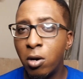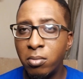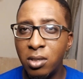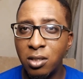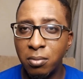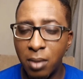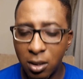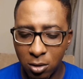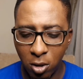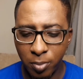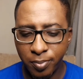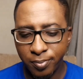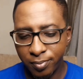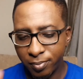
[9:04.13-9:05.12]
companies mess
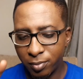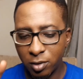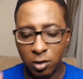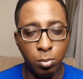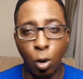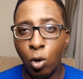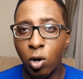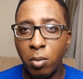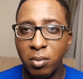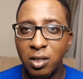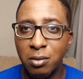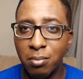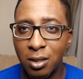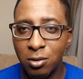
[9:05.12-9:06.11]
up, small
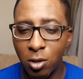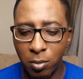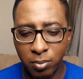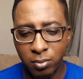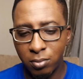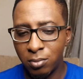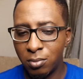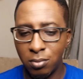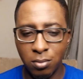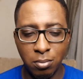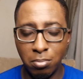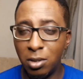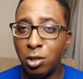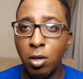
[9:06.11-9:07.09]
companies mess up,
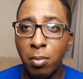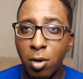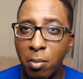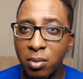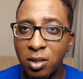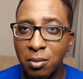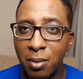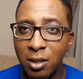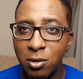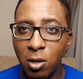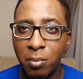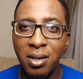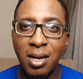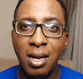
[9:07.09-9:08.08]
medium companies mess
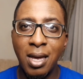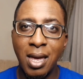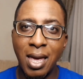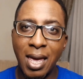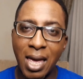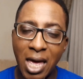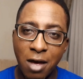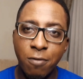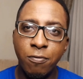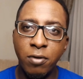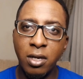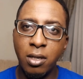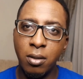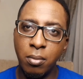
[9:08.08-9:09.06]
up.
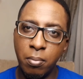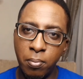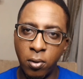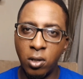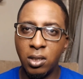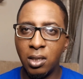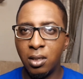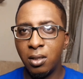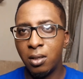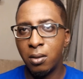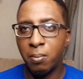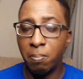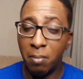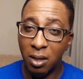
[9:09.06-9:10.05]
Everybody
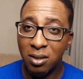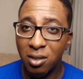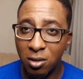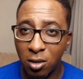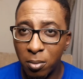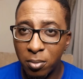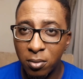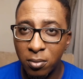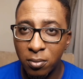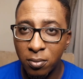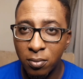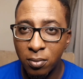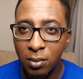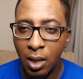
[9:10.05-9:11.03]
messes up.
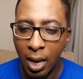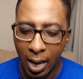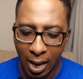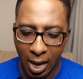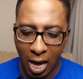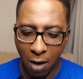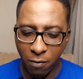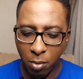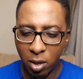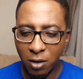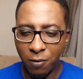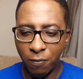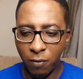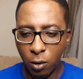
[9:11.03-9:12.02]

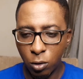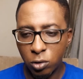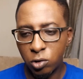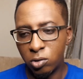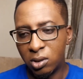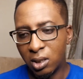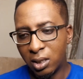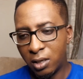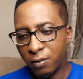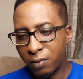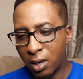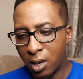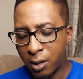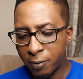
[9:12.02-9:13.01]
Everybody fails to
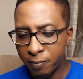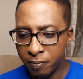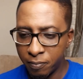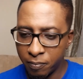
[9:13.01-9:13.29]
deliver